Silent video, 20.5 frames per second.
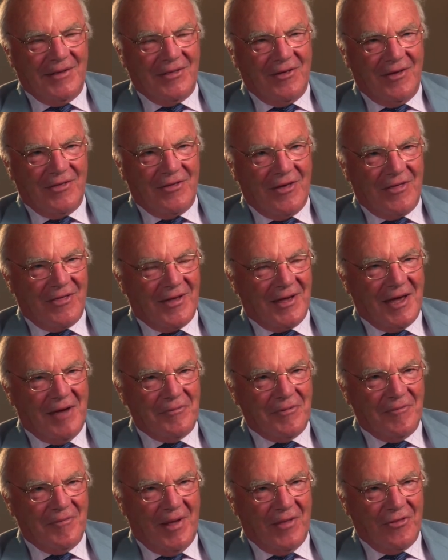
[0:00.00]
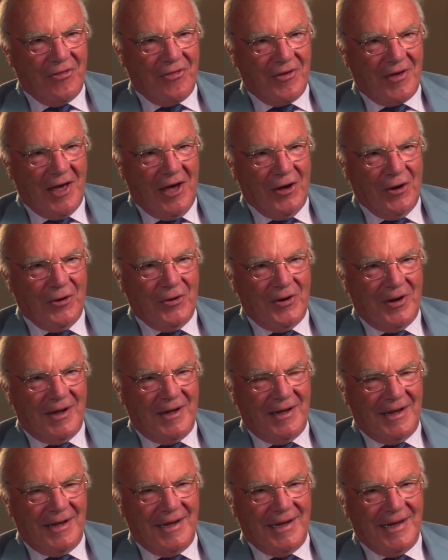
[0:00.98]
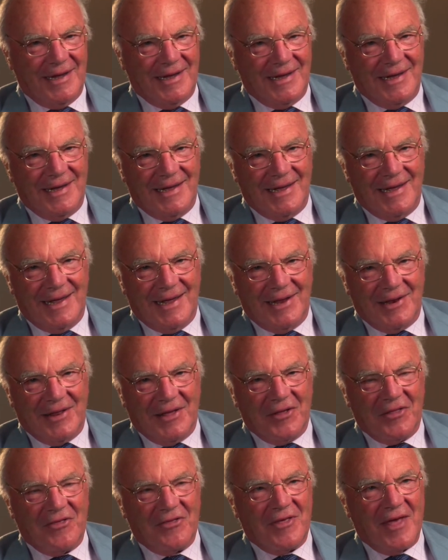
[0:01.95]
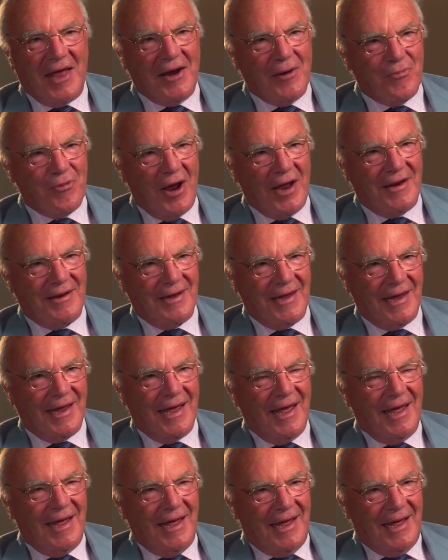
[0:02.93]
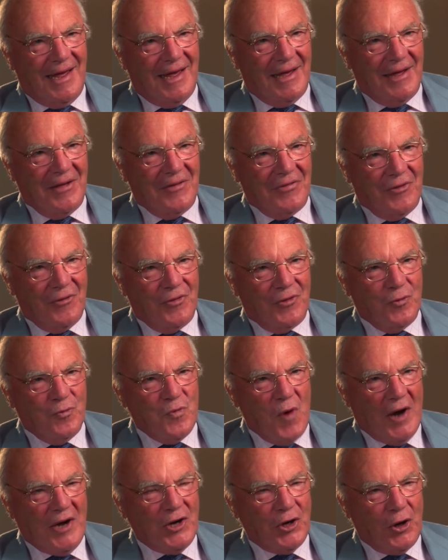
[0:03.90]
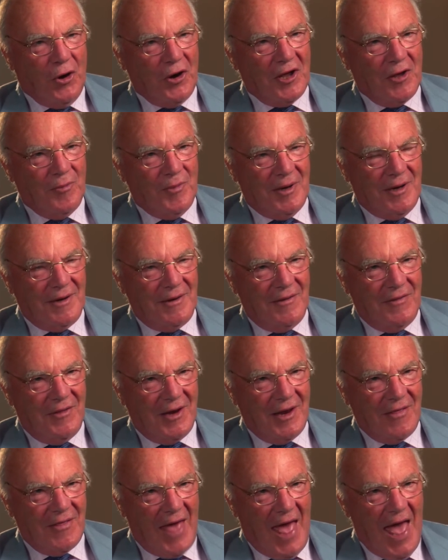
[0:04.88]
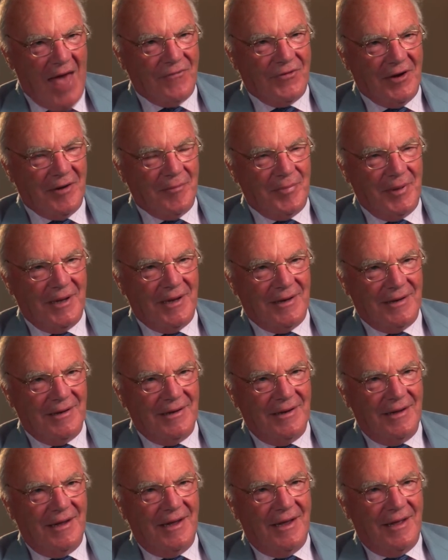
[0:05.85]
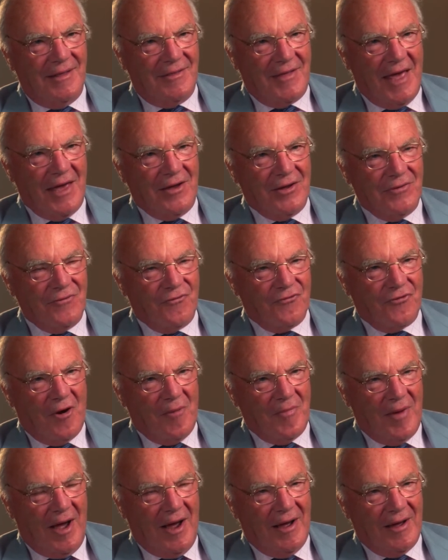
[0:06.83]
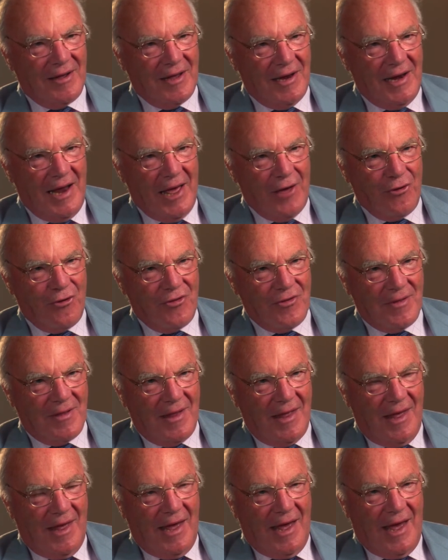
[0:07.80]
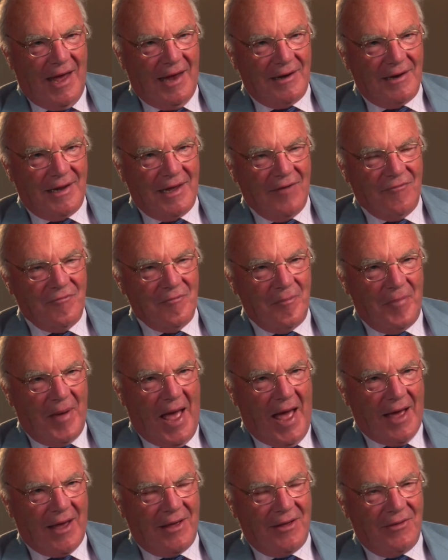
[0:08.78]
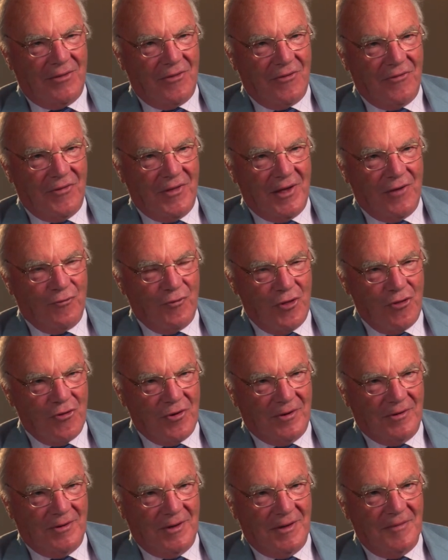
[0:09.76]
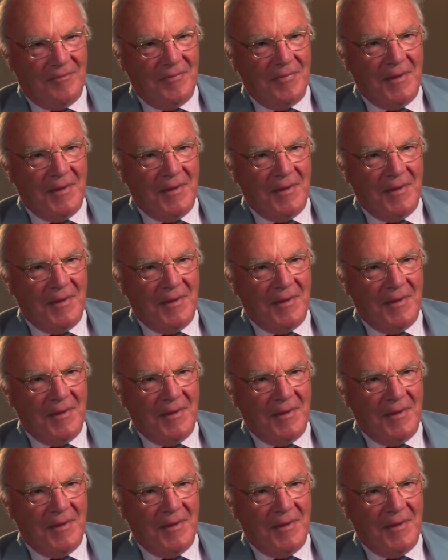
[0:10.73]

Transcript: just a couple of months ago celebrating the one document that has ever been taken from our collection and given back to the original